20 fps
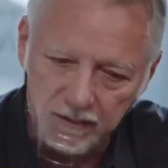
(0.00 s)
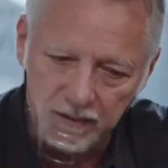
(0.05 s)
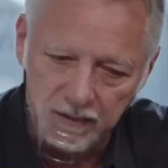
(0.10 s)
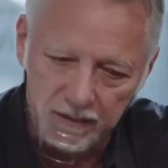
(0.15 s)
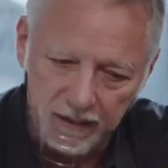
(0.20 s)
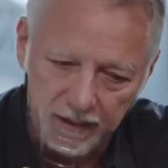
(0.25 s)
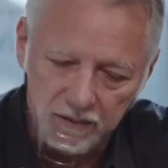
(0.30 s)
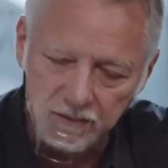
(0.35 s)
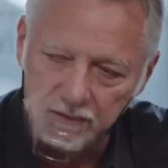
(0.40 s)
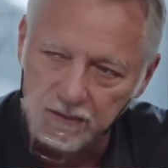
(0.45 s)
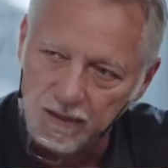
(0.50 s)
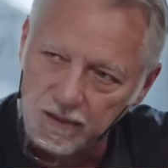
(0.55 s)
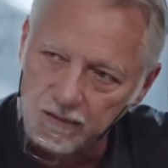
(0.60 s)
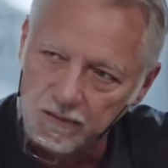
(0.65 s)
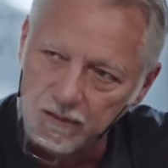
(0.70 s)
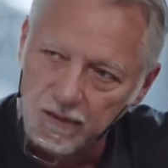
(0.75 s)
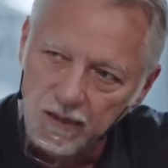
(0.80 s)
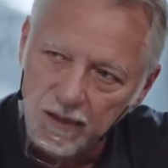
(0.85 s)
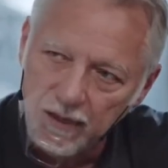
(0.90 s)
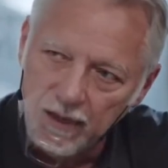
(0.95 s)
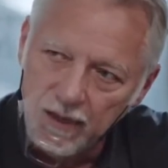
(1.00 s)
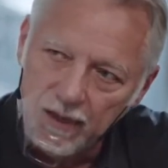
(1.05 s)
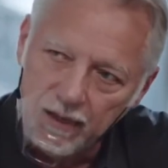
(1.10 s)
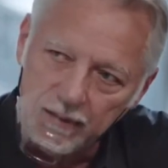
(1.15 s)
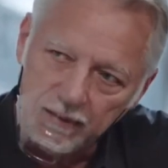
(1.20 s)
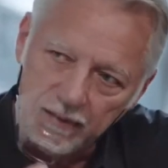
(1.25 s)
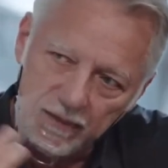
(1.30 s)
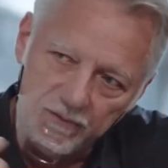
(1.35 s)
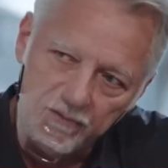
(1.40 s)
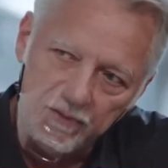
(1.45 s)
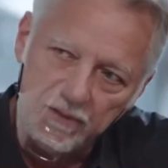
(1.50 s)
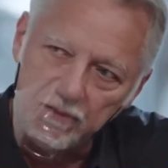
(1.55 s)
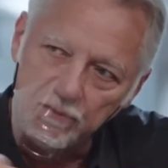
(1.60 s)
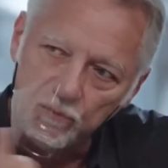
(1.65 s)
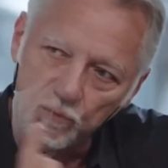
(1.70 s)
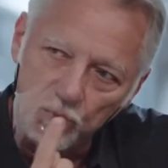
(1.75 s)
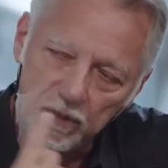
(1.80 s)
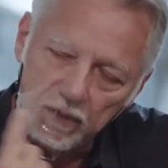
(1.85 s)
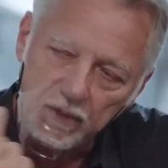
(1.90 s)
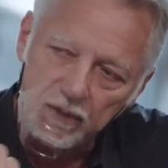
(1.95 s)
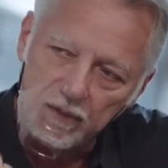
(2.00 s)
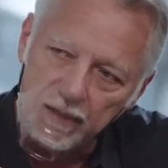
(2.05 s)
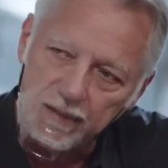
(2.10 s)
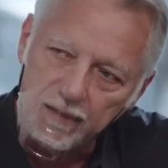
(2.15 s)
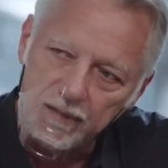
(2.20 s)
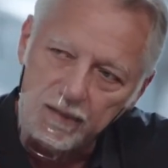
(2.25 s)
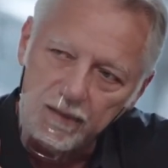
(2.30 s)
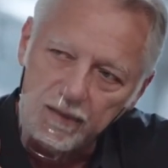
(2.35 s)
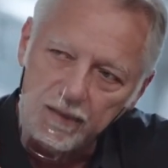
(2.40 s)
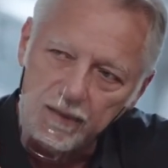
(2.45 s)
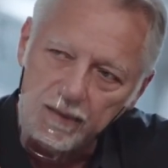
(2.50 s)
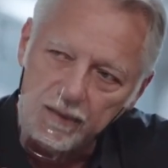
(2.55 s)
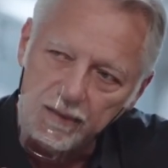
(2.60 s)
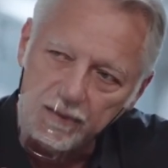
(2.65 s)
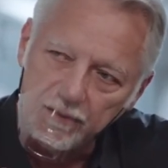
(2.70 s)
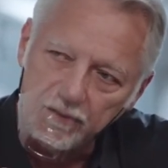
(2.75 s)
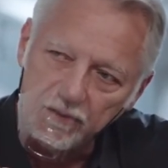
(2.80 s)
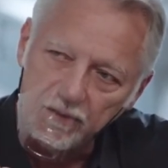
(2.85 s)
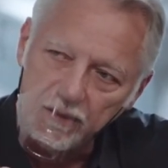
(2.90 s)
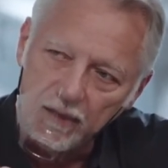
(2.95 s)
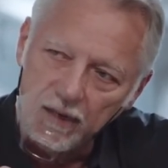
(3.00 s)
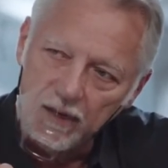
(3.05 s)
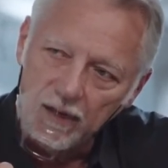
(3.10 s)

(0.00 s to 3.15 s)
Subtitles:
connects, and even in work like this,